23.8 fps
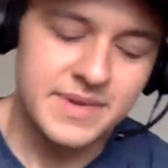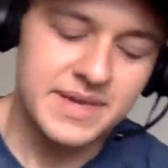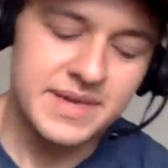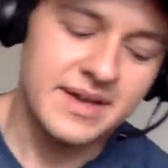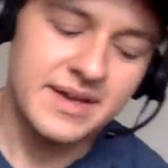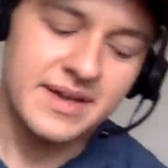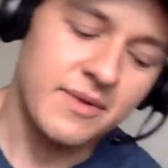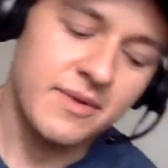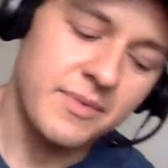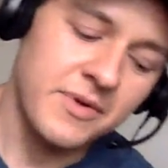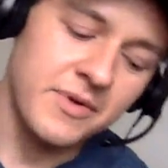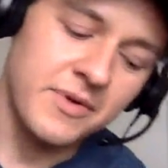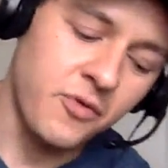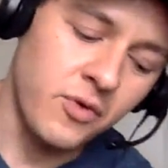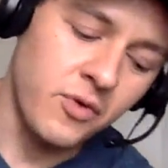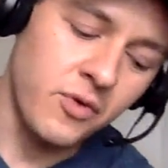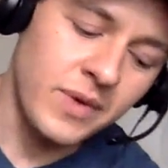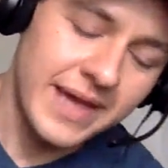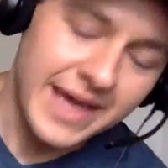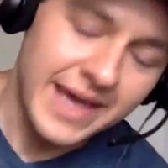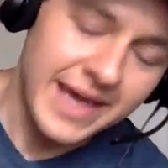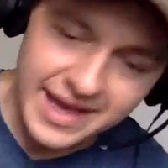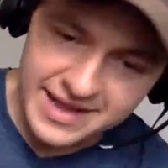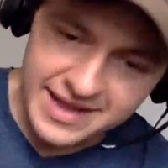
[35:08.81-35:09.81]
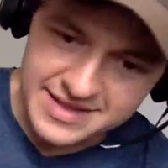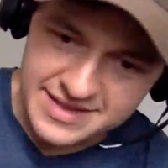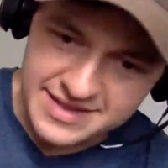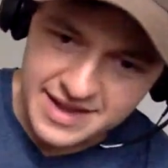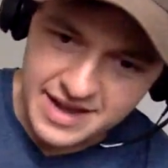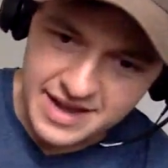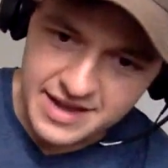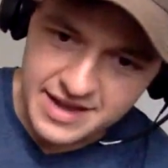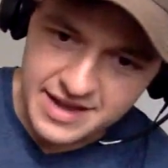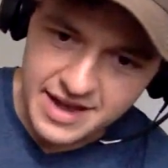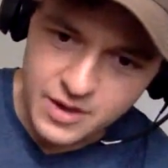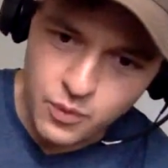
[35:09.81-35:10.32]
before we end,
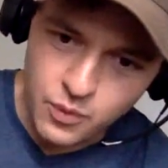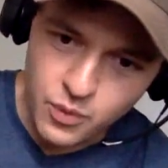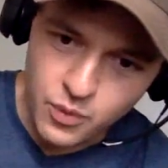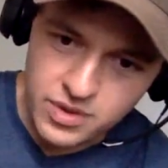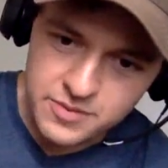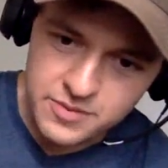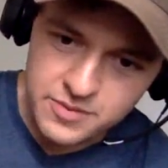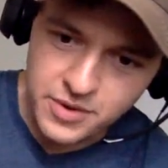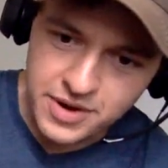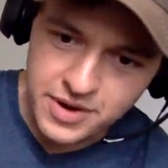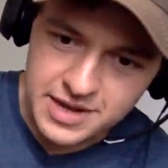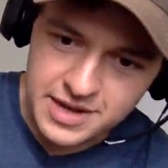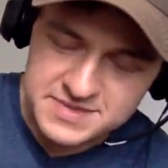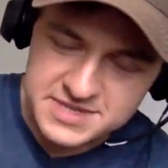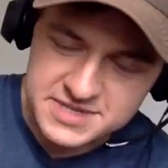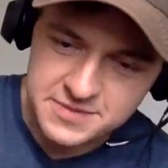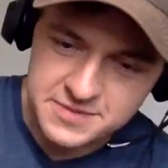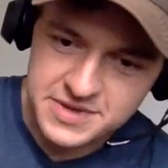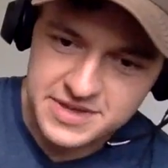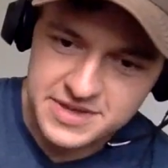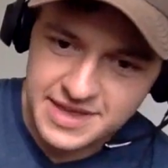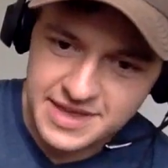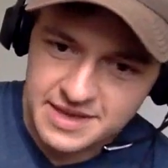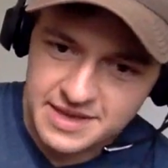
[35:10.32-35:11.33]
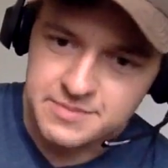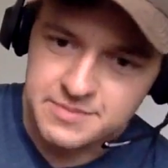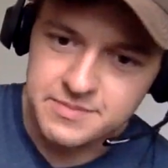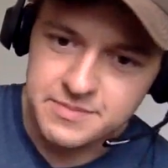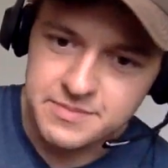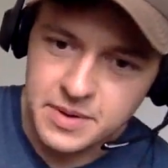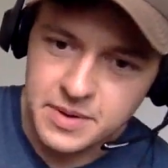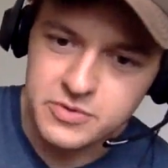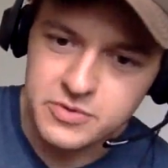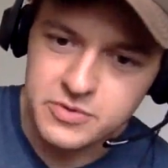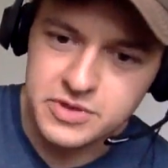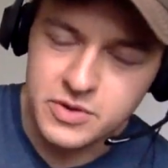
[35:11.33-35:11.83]
I want to bring up something that
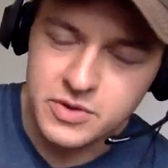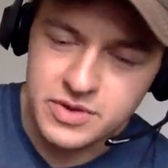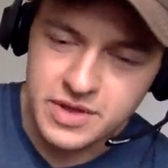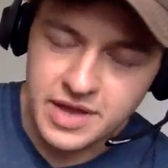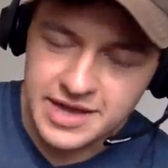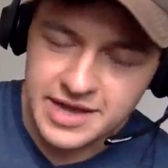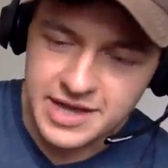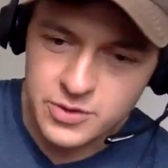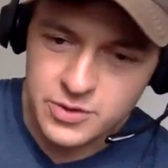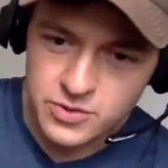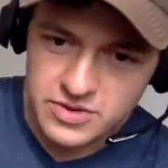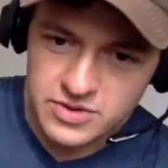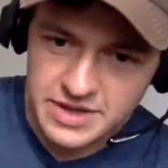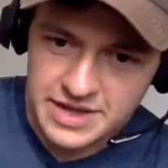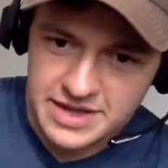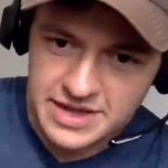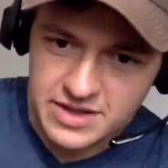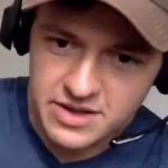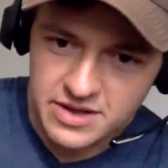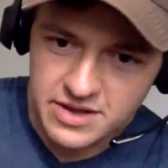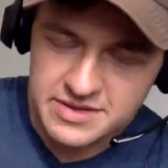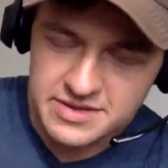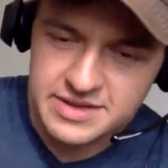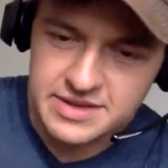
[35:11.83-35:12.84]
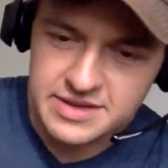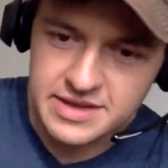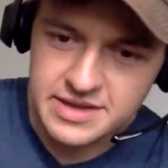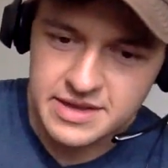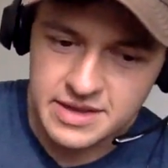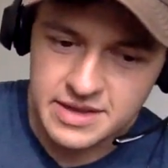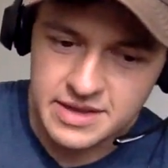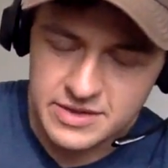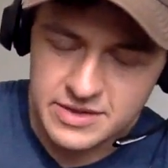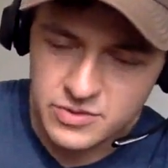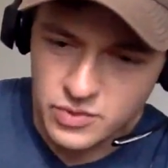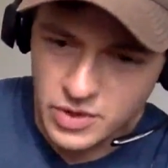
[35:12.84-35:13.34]
both you and I can relate on
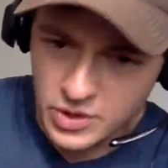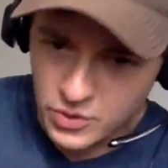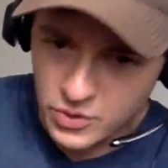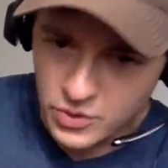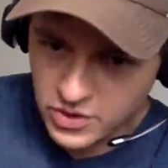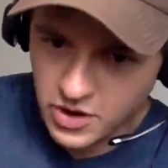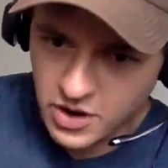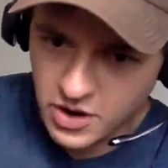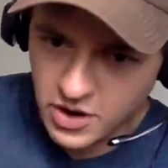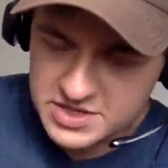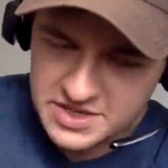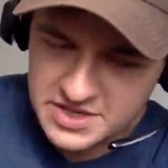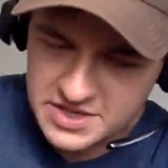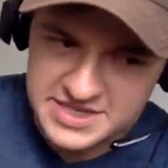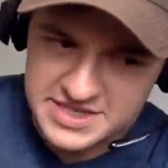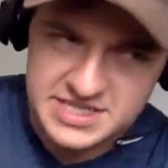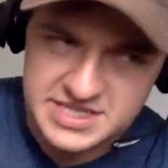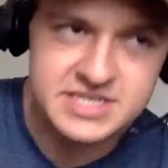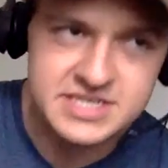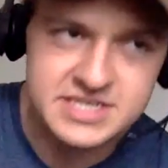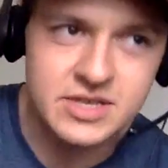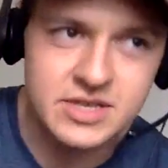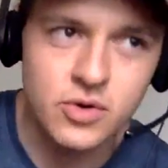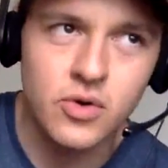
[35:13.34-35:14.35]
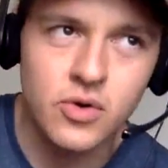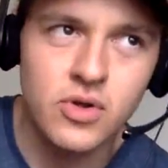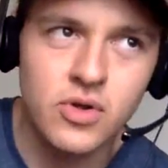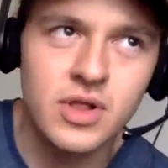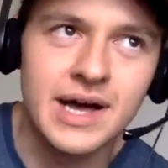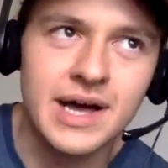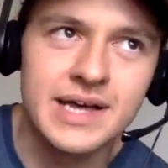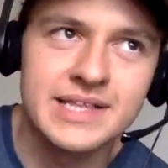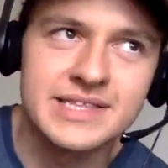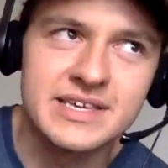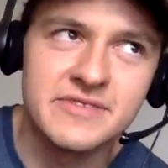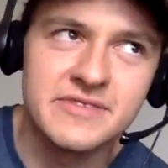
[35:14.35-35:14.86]
in regards to this, because the whole
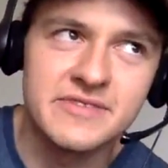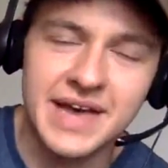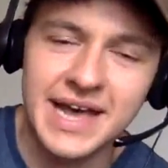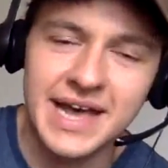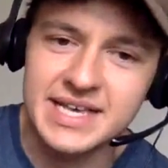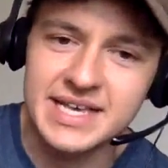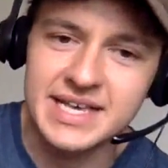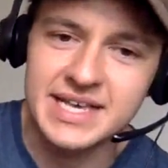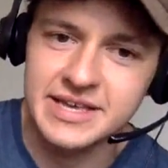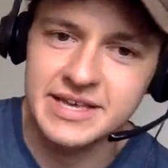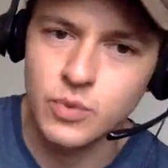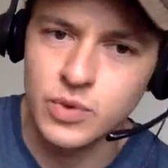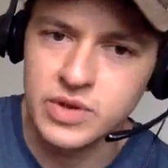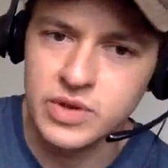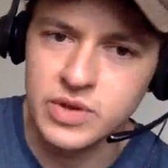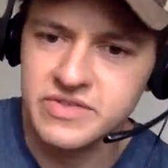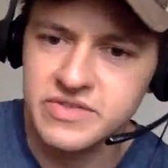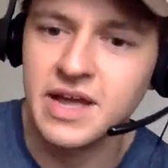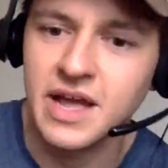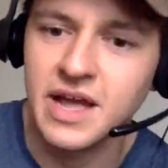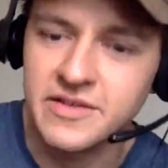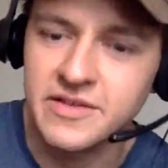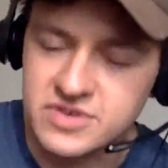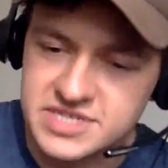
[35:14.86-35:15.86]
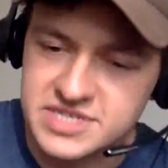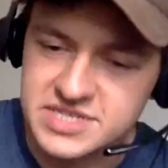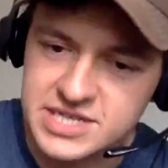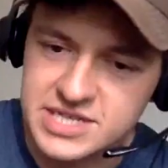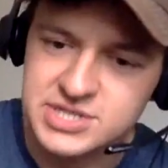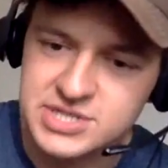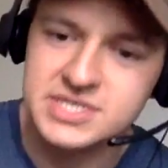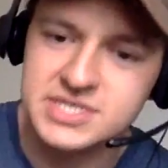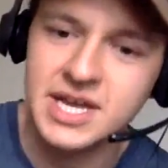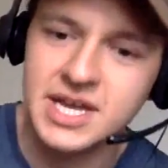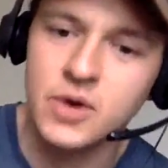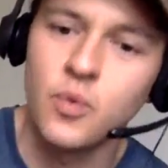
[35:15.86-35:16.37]
idea of, like, one of the
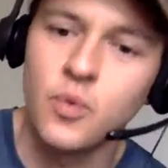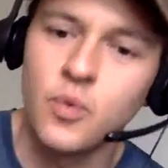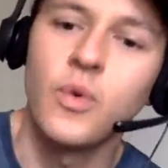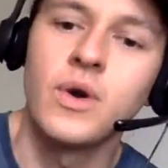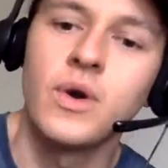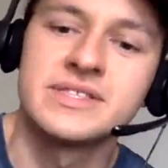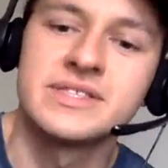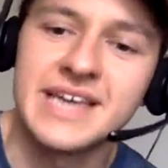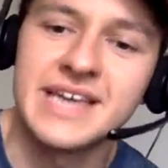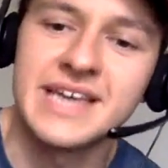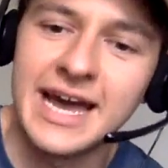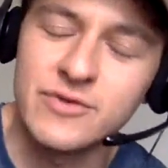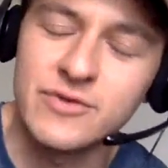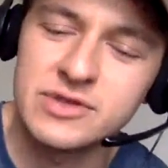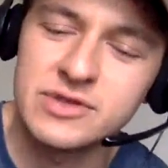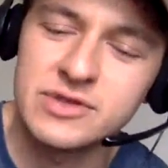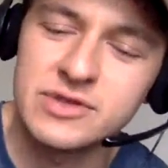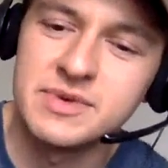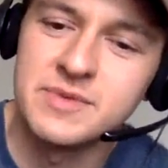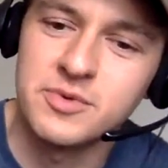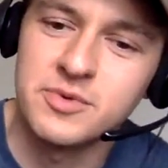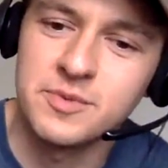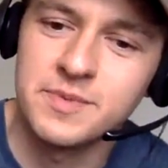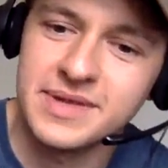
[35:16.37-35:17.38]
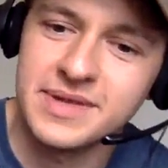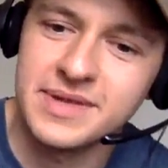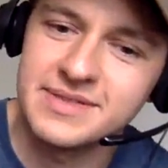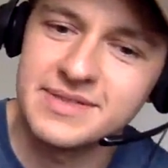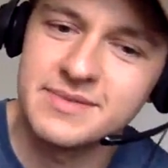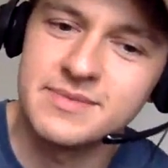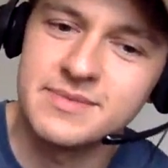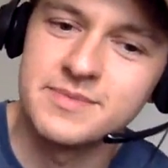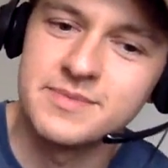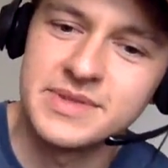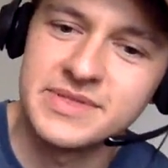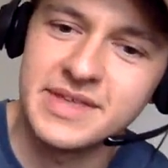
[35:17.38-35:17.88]
conversations I want to have with people, but
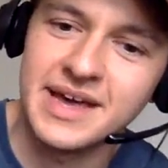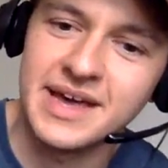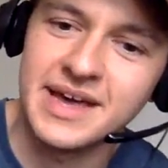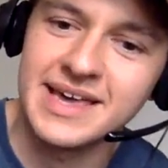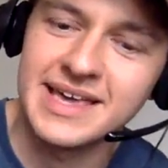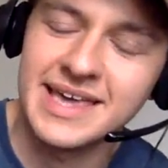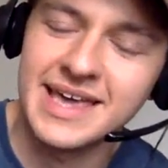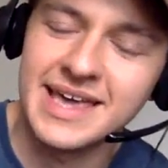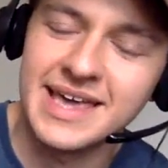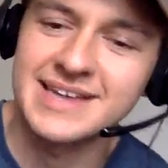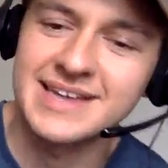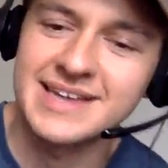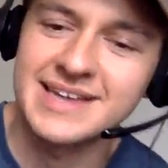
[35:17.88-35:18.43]
that I can't, because I